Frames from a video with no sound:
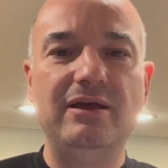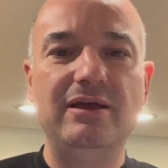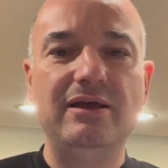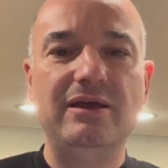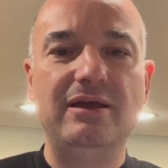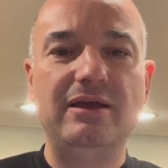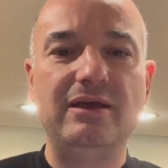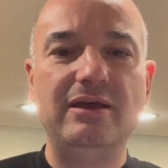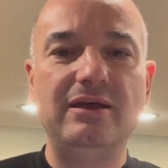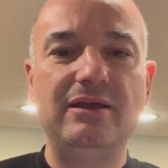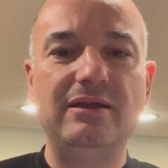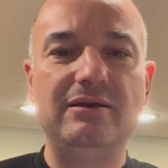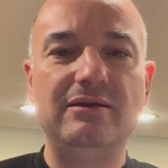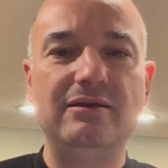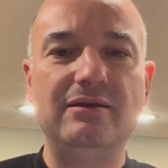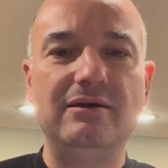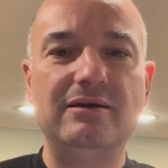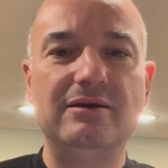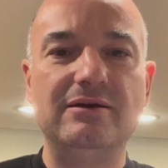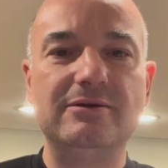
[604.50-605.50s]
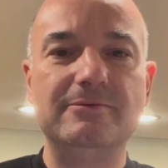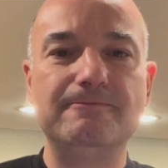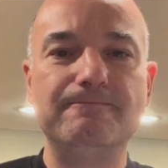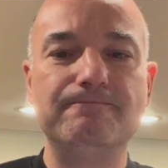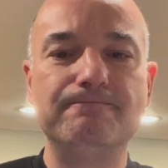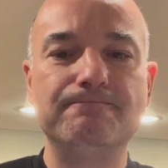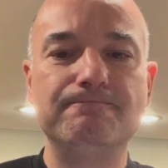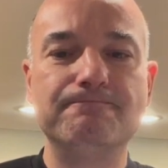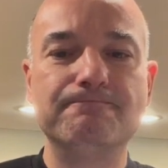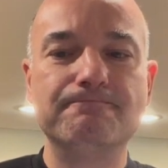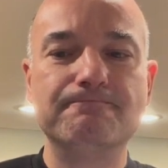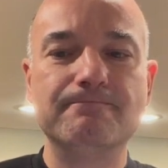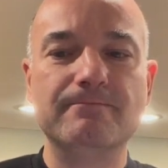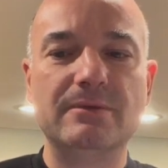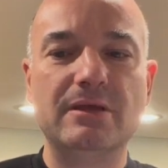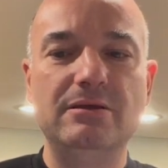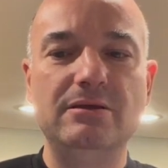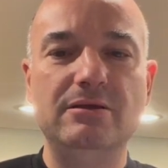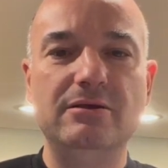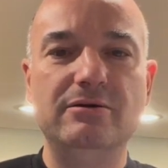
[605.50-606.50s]
and
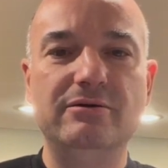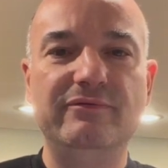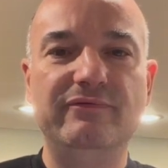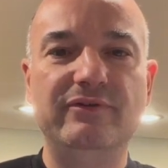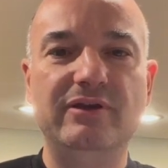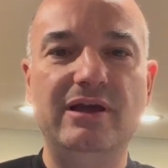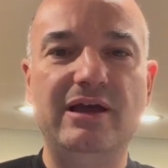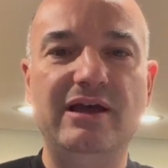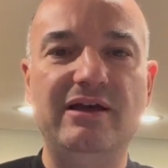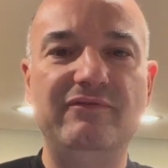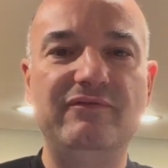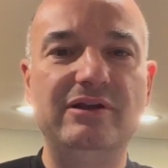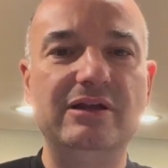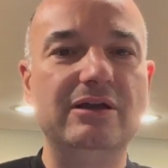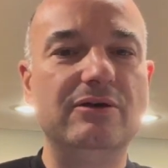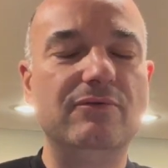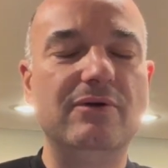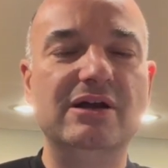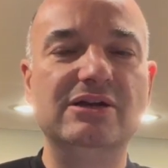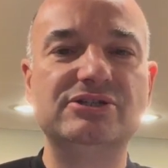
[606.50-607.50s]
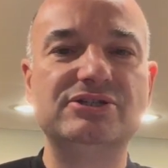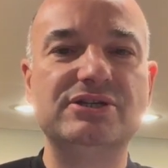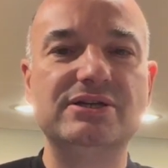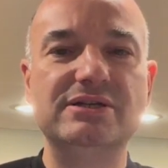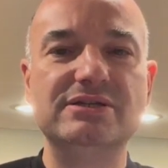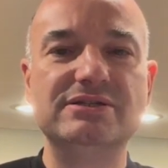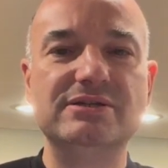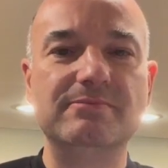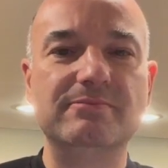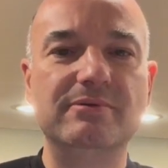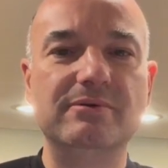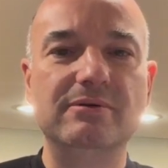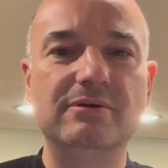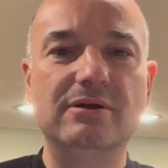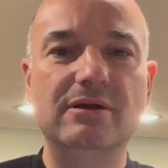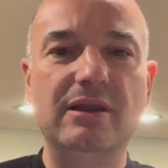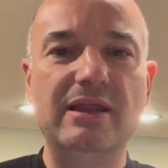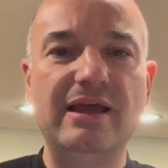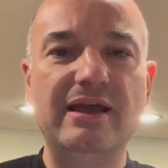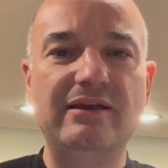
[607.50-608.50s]
you know, if you have any questions, I'm
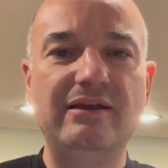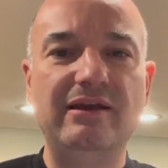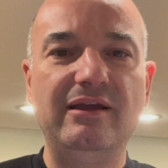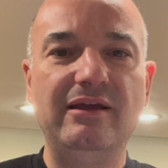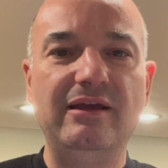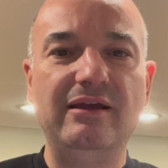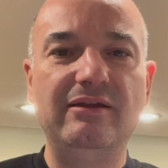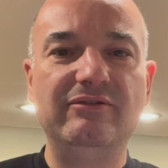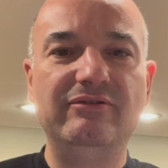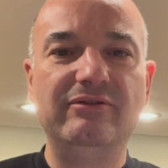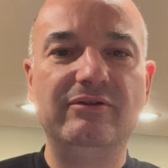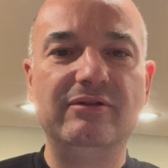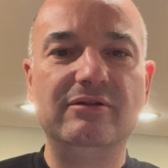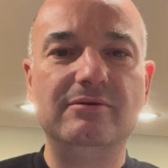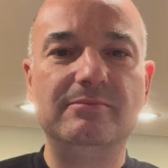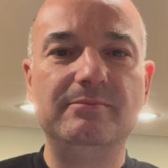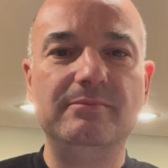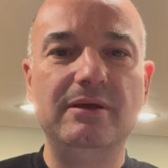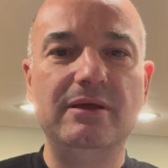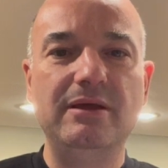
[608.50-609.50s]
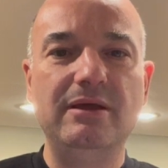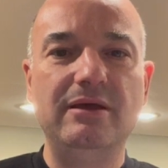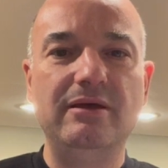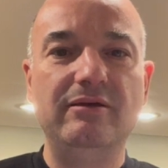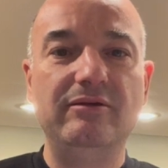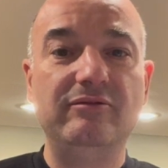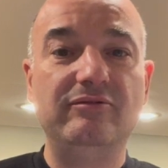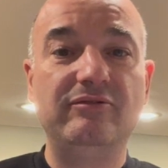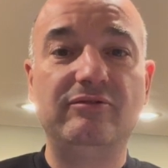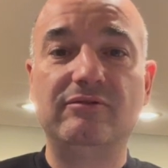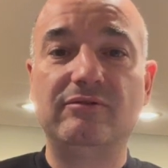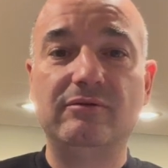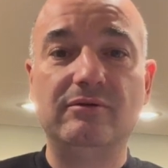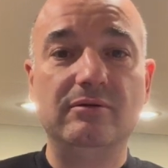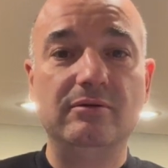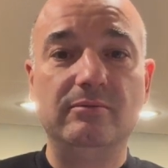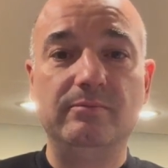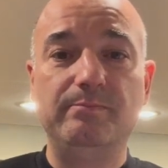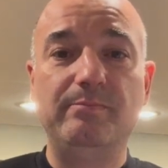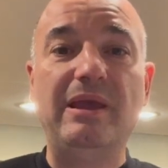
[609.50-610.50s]
glad to answer them
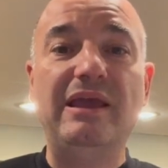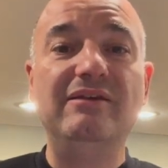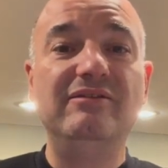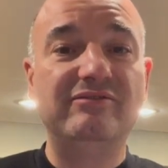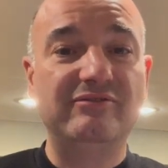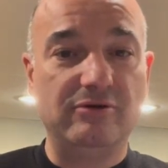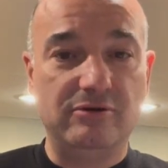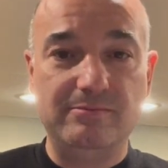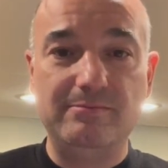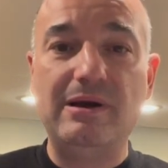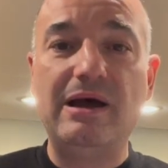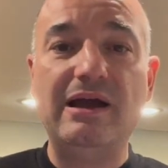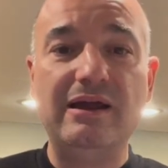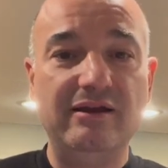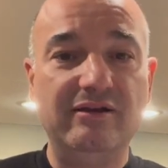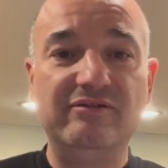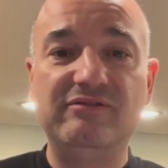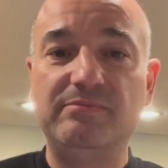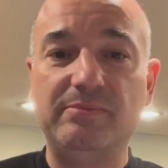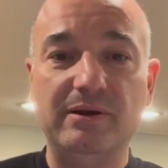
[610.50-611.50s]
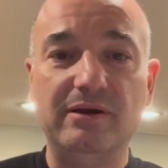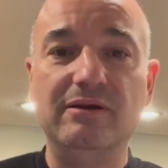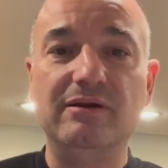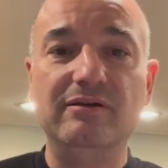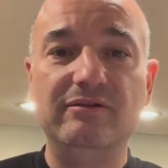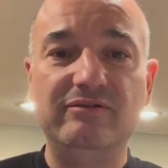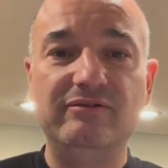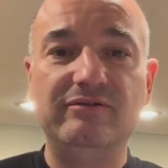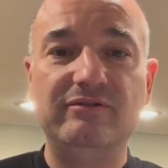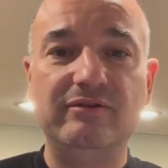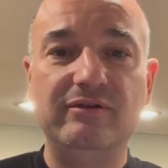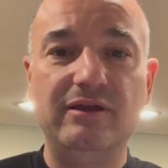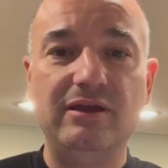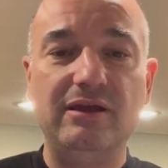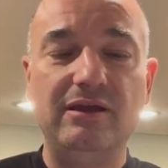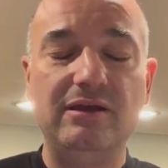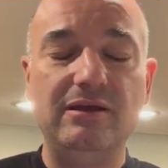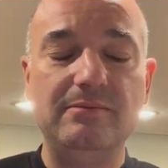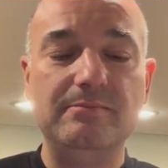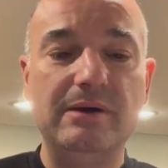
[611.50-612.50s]
based on my experience.
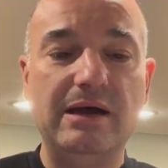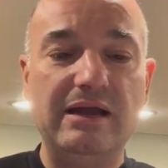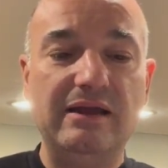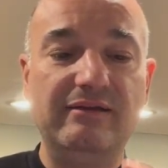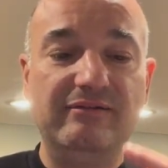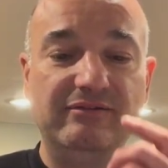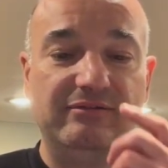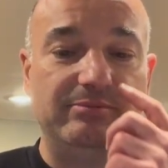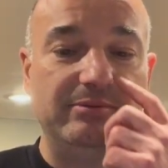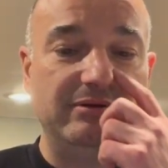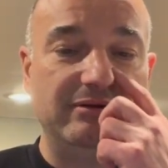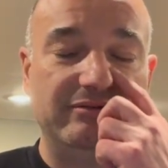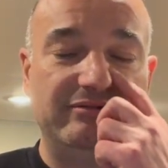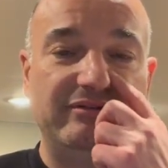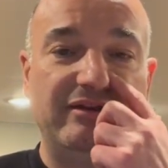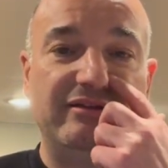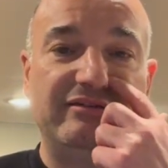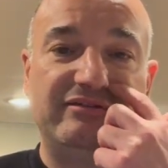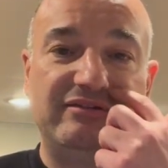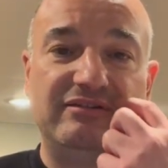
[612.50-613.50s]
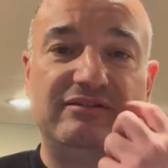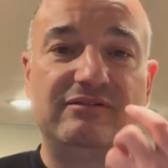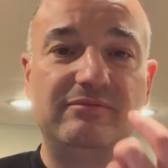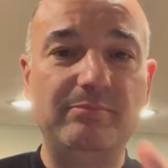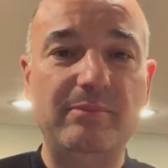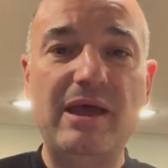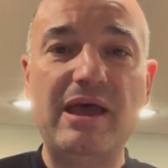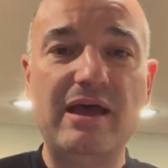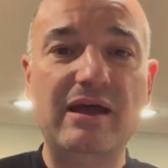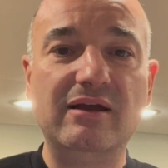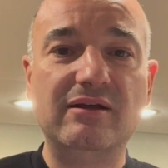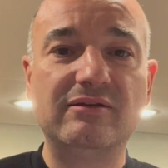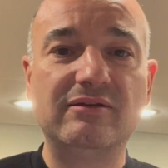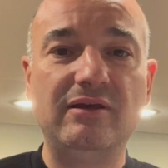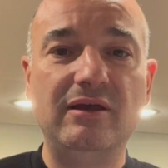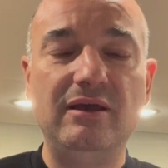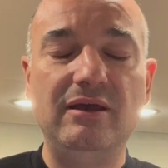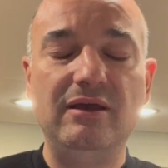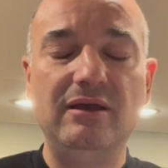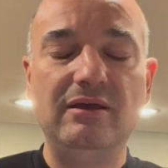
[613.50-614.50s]
And my experience, I suspect,
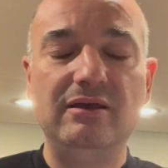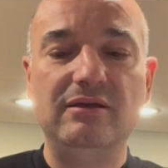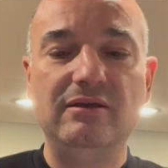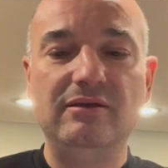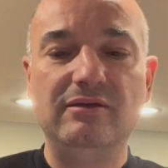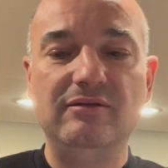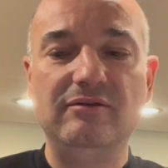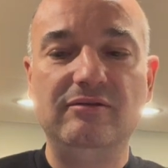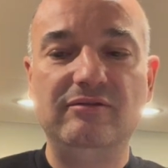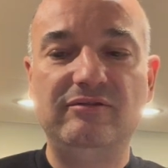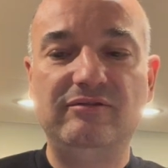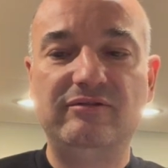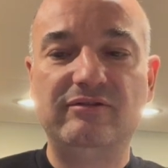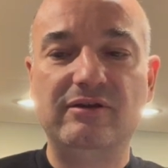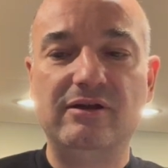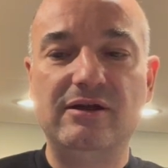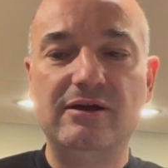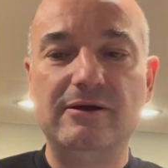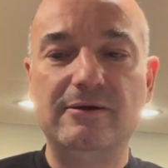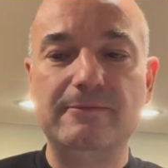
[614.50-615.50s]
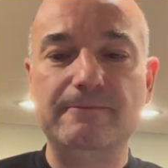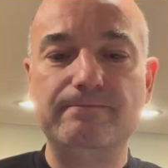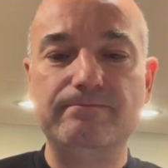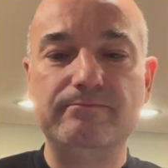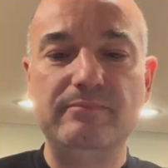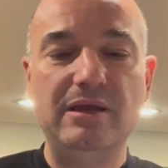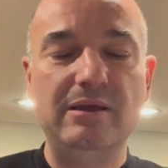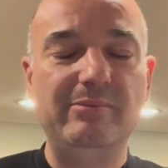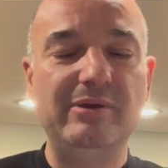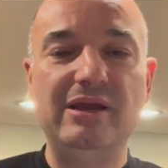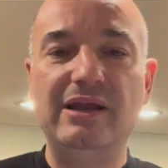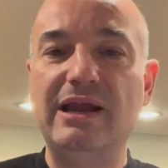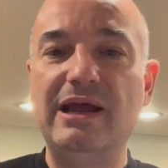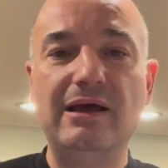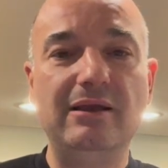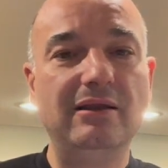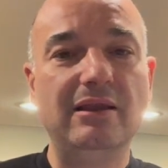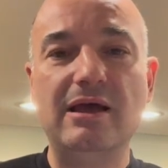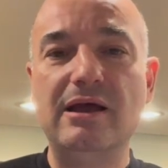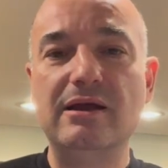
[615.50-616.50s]
is maybe an
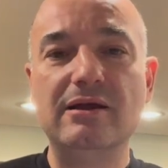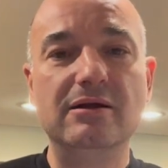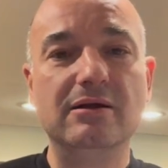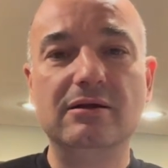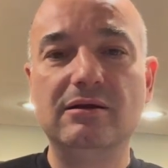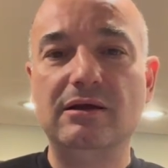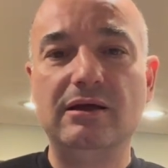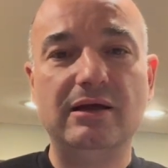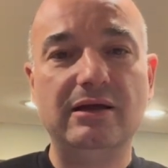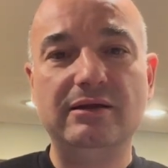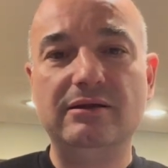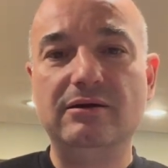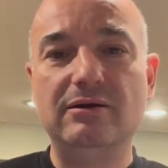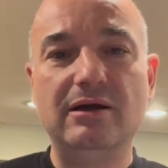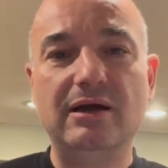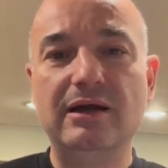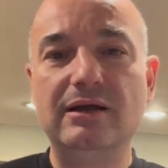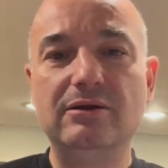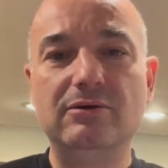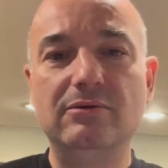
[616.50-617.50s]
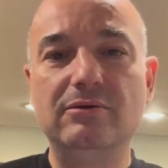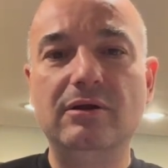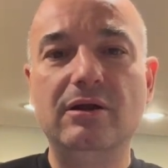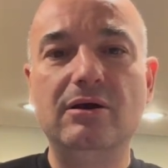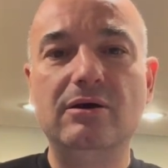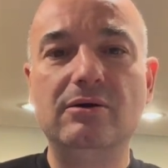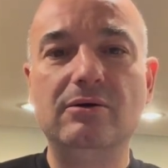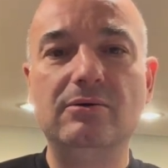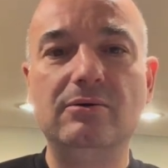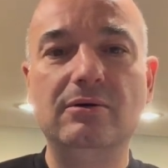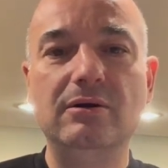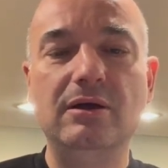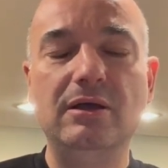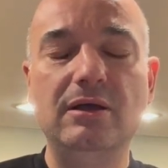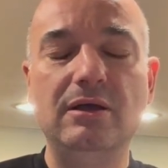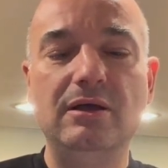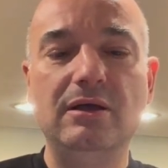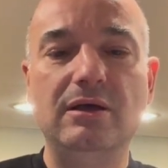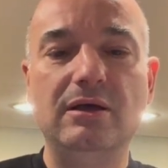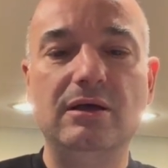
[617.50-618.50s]
outlier. I don't know.
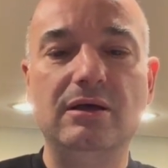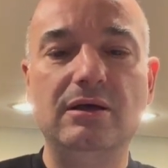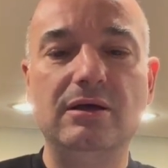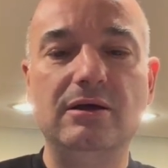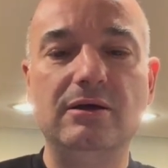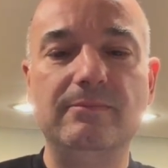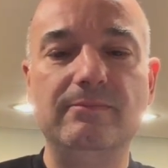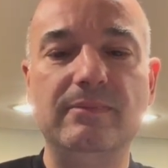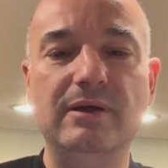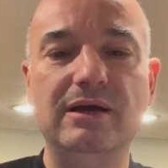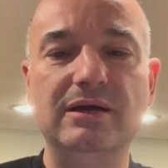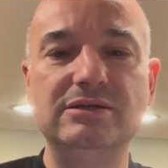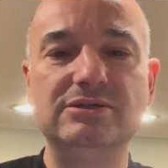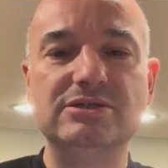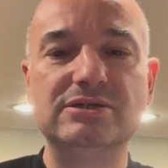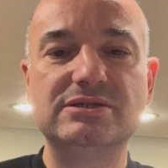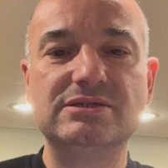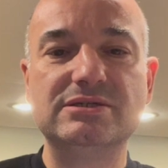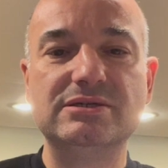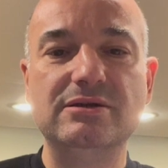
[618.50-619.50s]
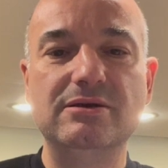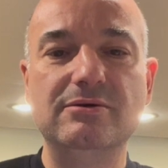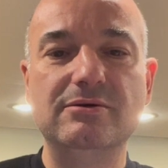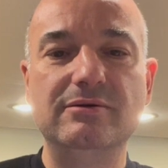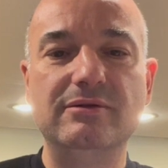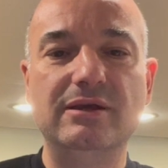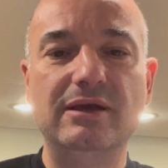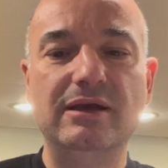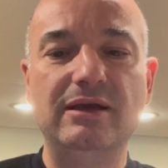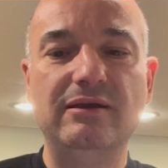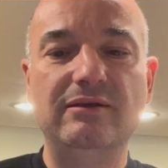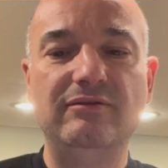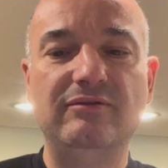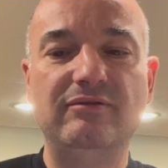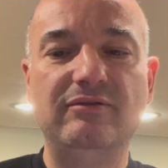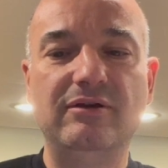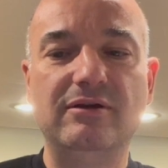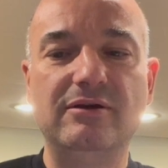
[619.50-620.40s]
I just know that